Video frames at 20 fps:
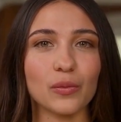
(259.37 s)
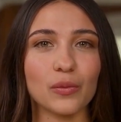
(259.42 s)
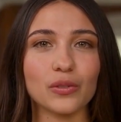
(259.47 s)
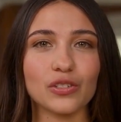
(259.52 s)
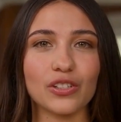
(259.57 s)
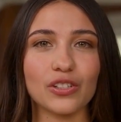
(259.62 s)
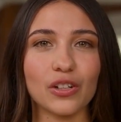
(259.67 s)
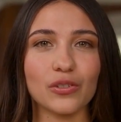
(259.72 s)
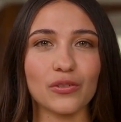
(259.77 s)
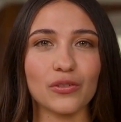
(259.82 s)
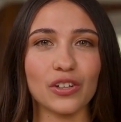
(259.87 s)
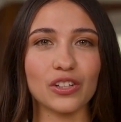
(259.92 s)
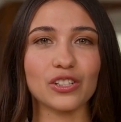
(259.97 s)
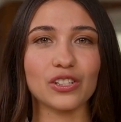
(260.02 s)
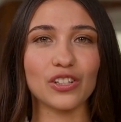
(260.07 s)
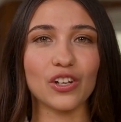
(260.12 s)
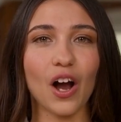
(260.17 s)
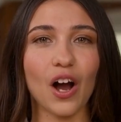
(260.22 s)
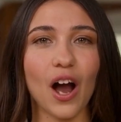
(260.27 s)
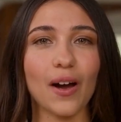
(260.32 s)
own
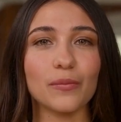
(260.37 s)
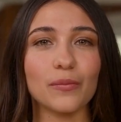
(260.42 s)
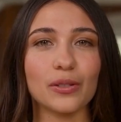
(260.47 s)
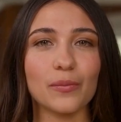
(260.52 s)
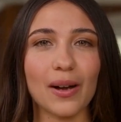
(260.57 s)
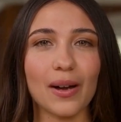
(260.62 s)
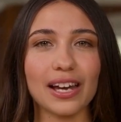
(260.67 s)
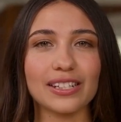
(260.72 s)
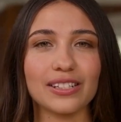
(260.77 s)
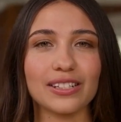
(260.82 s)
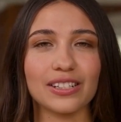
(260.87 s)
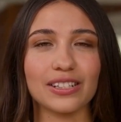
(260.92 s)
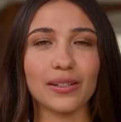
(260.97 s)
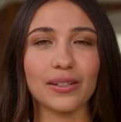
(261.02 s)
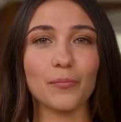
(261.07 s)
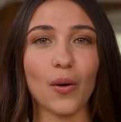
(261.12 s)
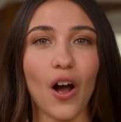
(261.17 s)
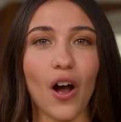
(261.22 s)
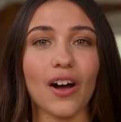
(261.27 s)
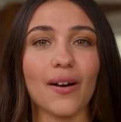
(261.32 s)
servers and optimizes
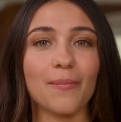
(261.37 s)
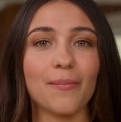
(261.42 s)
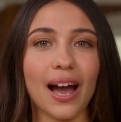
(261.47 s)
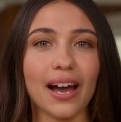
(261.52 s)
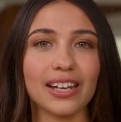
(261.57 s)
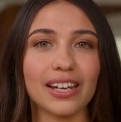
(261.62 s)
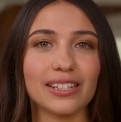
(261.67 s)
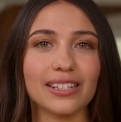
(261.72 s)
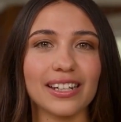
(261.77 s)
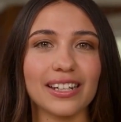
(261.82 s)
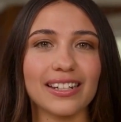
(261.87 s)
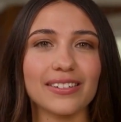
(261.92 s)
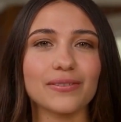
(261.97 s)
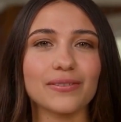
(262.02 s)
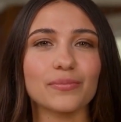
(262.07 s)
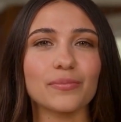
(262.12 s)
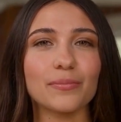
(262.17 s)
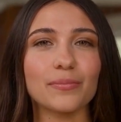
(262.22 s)
them automatically.